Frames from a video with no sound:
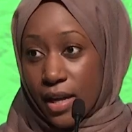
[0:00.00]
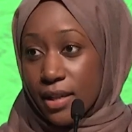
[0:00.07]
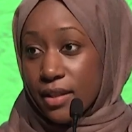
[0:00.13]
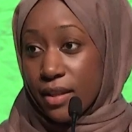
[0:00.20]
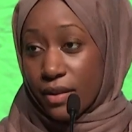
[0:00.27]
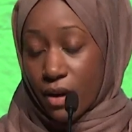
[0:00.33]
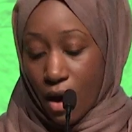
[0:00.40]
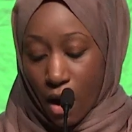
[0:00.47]

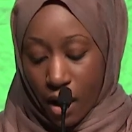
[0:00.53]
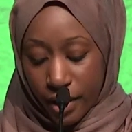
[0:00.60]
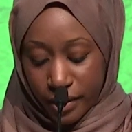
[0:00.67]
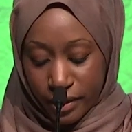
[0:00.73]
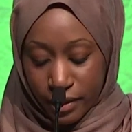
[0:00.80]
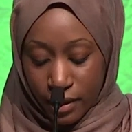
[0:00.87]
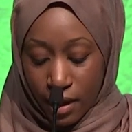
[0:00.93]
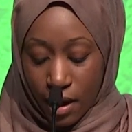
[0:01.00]
into the
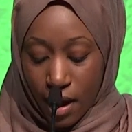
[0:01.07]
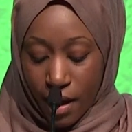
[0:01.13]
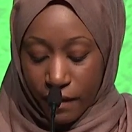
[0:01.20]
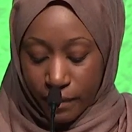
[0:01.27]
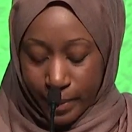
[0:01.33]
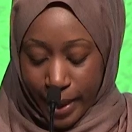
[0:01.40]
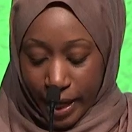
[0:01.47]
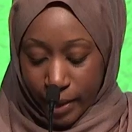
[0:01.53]
hearts
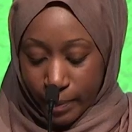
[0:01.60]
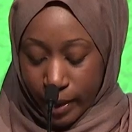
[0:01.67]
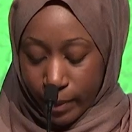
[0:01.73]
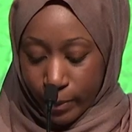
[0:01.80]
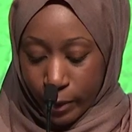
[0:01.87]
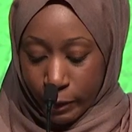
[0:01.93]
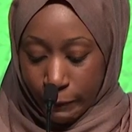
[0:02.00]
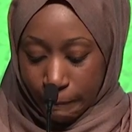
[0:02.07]
of Black
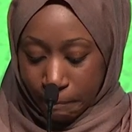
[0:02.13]
people.